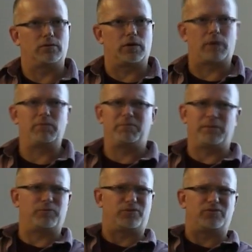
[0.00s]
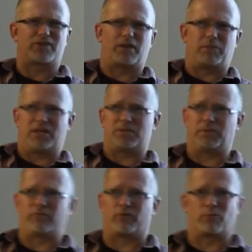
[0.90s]
how many people used
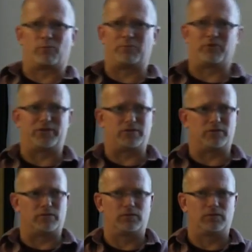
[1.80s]
CakePHP before 1.2?